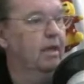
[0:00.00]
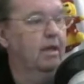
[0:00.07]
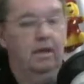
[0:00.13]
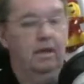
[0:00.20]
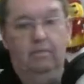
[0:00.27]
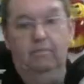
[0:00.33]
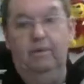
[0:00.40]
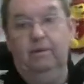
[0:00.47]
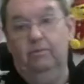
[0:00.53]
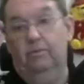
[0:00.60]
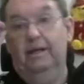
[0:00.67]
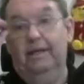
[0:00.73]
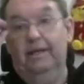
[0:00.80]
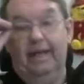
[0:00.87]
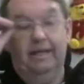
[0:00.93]
But we'll
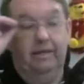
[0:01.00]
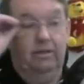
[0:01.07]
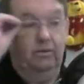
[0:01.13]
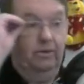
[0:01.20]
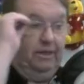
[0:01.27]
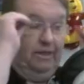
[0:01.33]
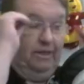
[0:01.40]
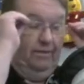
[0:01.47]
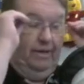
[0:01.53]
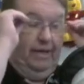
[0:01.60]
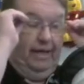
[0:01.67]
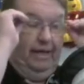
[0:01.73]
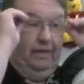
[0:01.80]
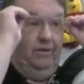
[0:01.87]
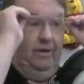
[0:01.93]
get to it
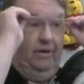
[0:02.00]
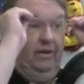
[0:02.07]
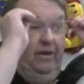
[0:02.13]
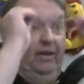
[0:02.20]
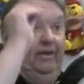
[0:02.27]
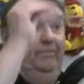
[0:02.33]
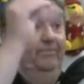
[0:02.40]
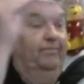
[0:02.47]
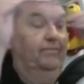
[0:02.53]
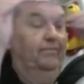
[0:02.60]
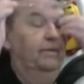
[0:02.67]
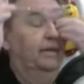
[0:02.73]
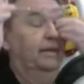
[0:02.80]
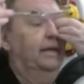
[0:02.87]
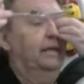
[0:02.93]
later
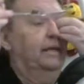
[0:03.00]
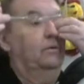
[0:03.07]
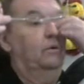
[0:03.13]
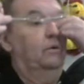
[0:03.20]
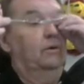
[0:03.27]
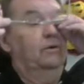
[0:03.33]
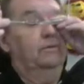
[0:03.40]
on.